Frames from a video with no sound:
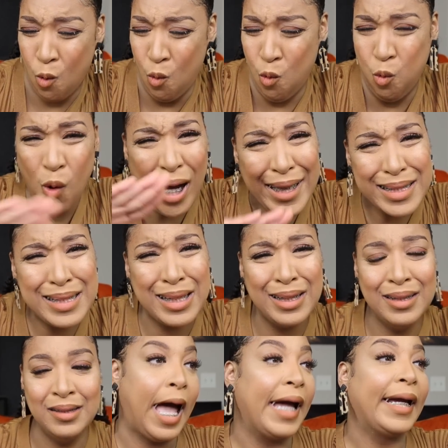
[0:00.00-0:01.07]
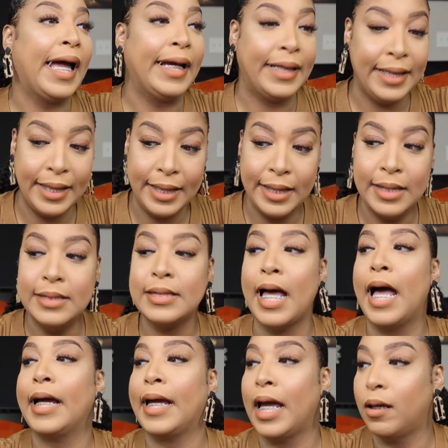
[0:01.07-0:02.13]
What? I got kids.
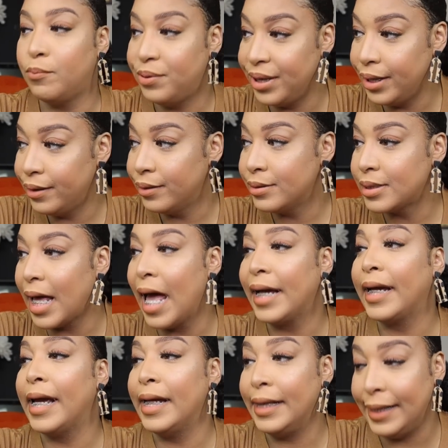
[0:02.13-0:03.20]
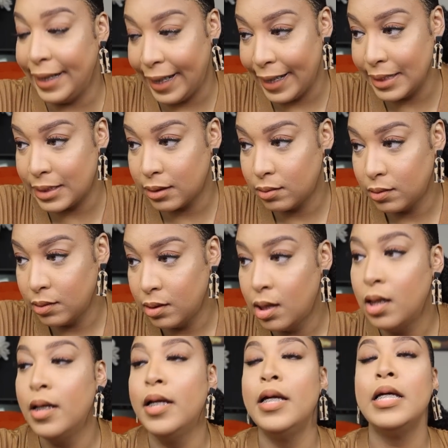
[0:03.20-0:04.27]
I got bills. I got debt.
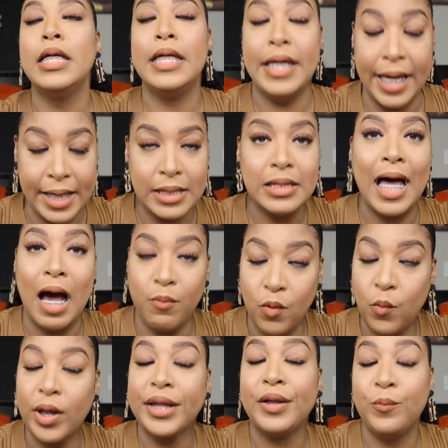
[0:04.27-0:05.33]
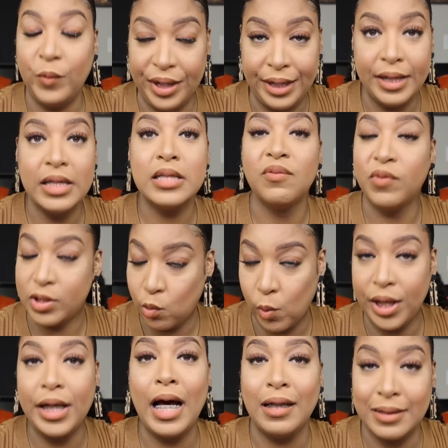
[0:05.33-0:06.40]
Yes, I will work at Wendy's for
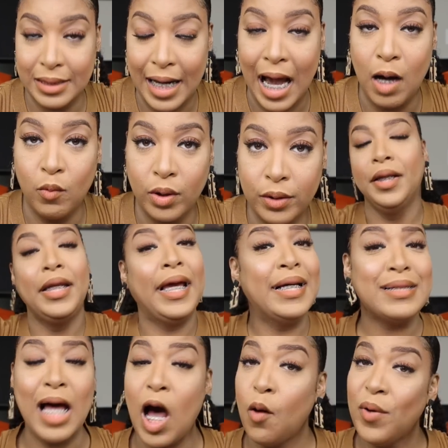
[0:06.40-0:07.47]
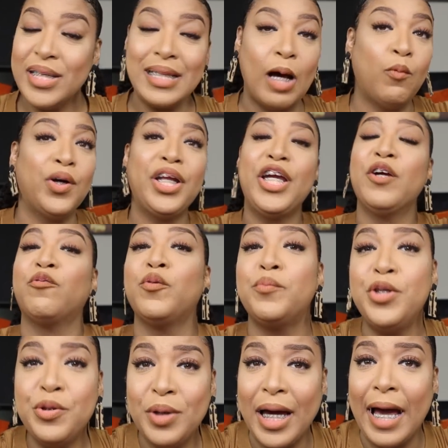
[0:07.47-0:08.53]
$20 an hour. Now, as always, I want to hear
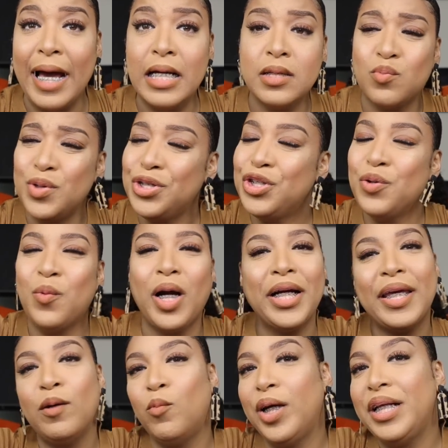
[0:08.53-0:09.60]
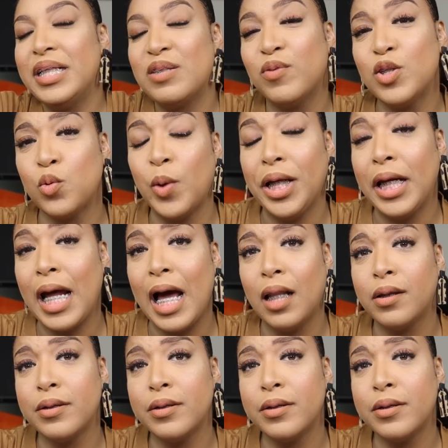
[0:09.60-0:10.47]
from you guys. Would you work at Wendy's for $20?